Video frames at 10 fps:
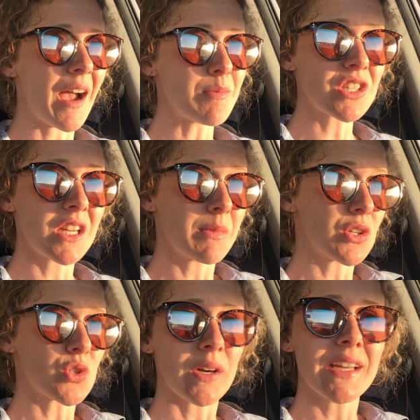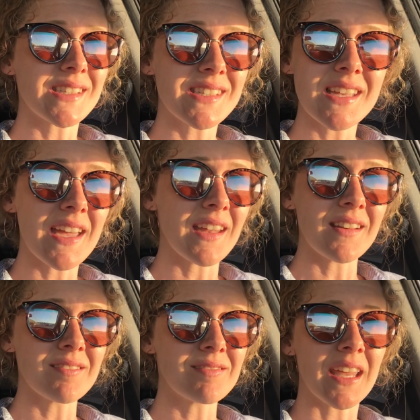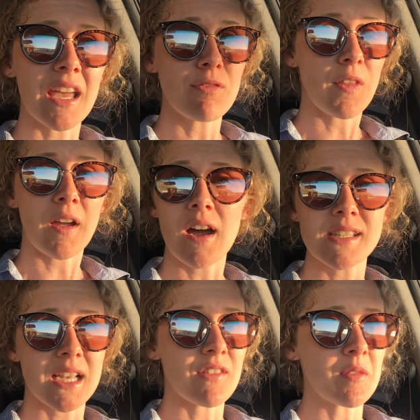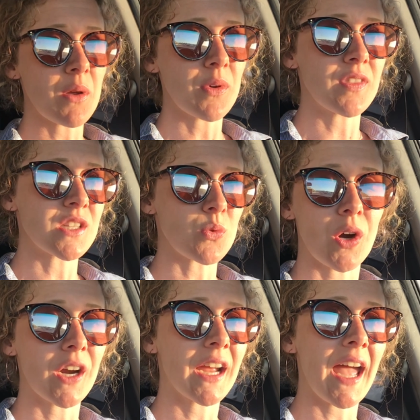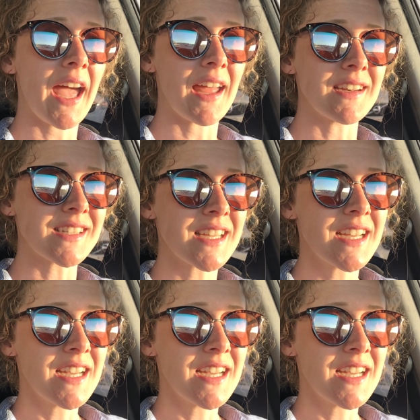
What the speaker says: I'm just going to be joyous in the gift that God has given me with this work, and